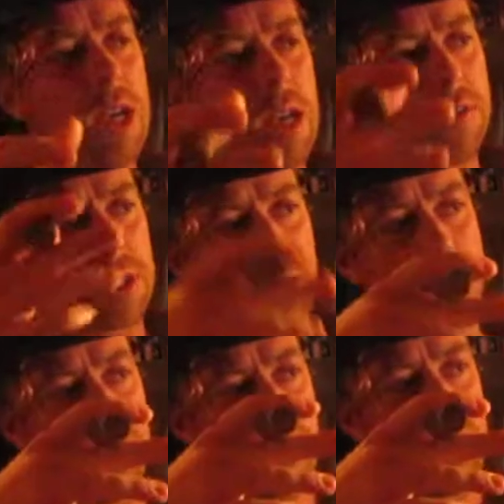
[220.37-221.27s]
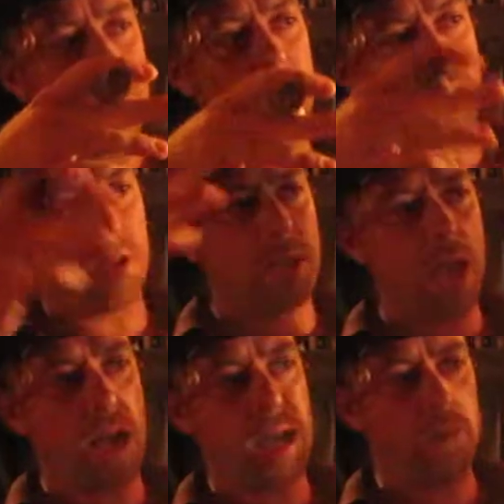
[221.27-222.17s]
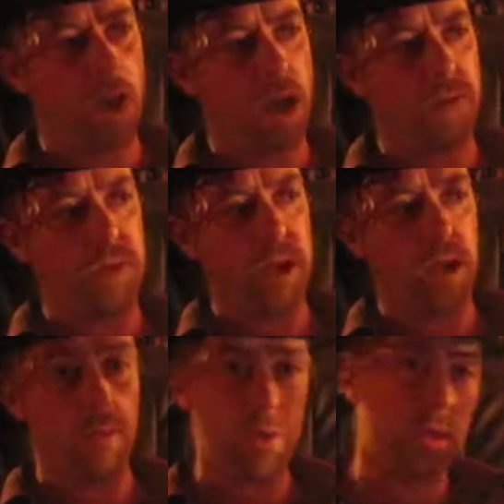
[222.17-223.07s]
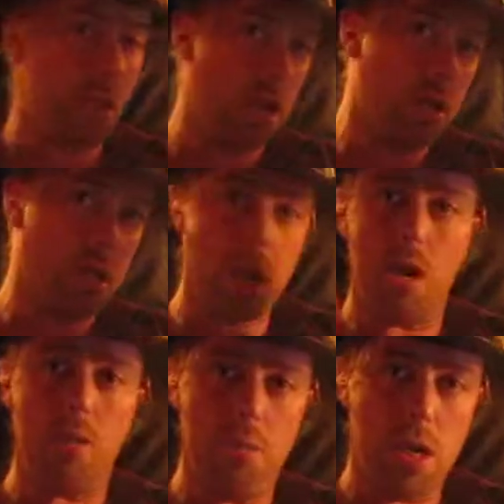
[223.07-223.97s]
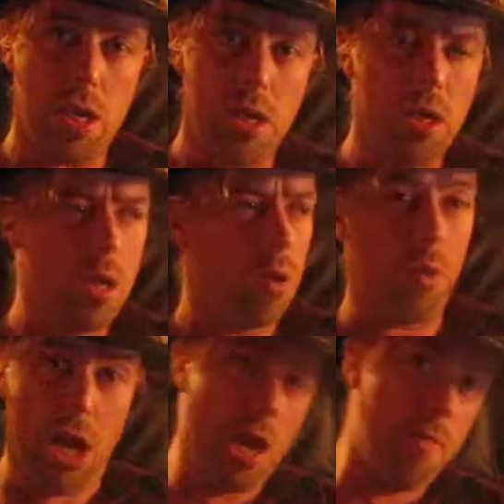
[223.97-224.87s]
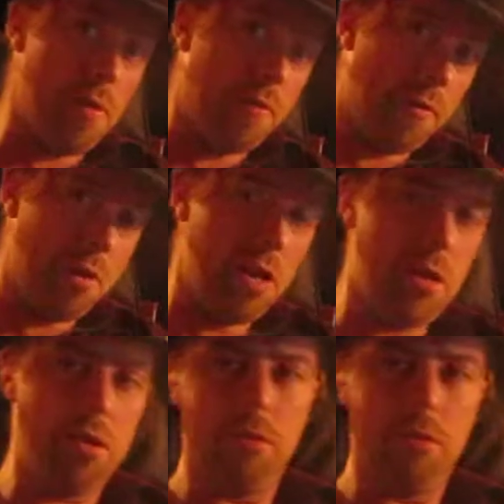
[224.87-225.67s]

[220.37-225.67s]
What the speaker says: If an Italian mafia was taking care of me, would I be free?